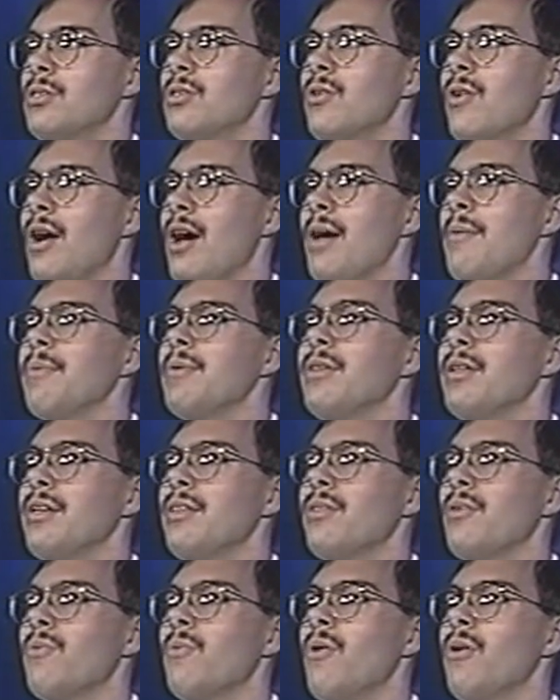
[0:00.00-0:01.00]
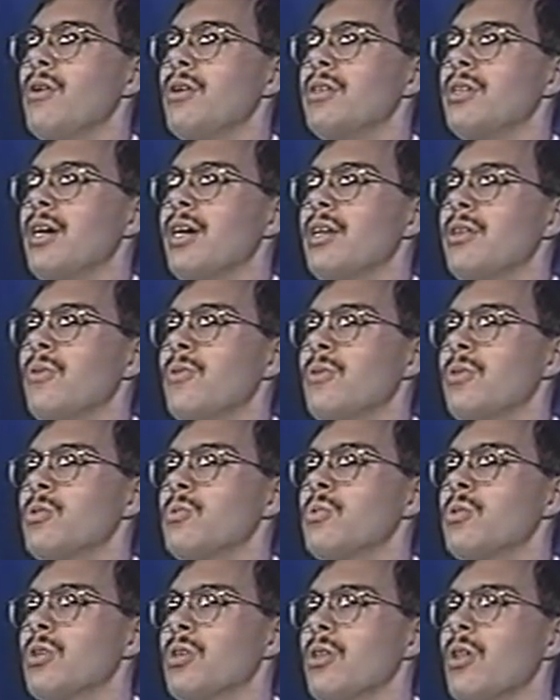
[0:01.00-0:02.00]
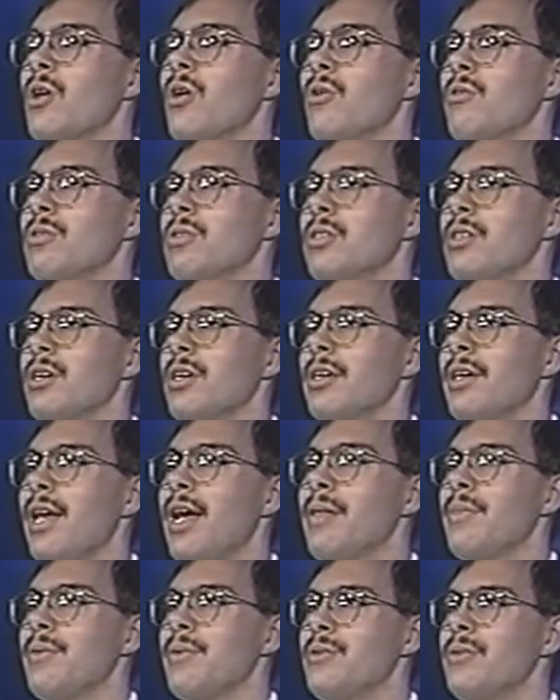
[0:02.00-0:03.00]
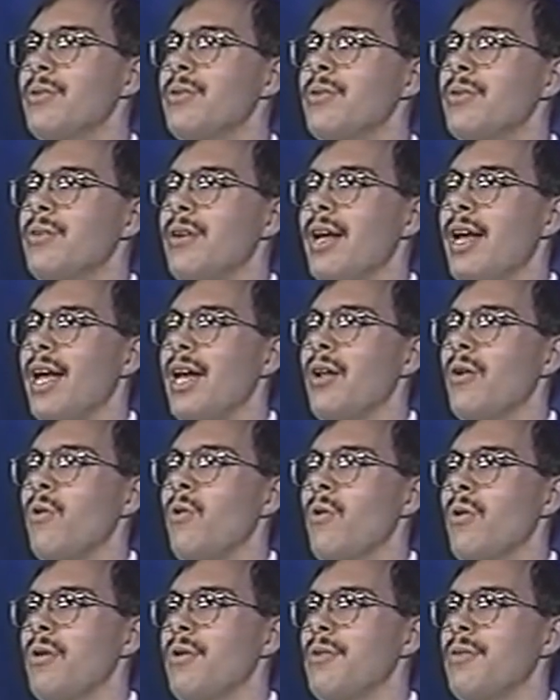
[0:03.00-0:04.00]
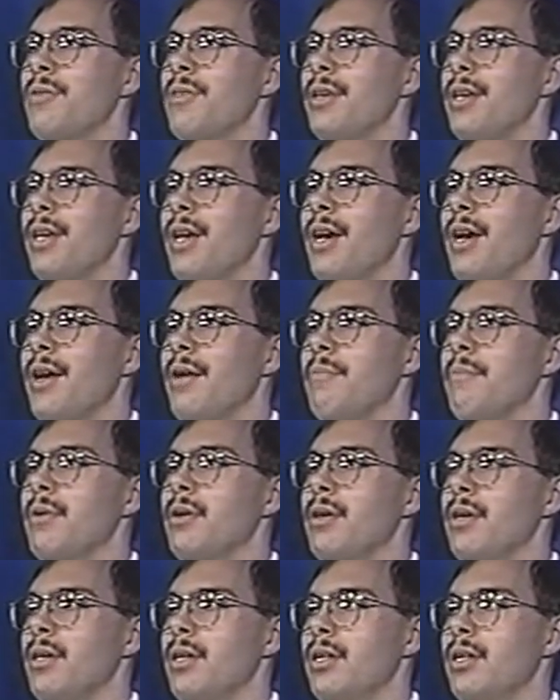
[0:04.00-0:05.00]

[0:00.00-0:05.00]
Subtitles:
So I believe the watertight doors were closed. Captain Turner had ordered the,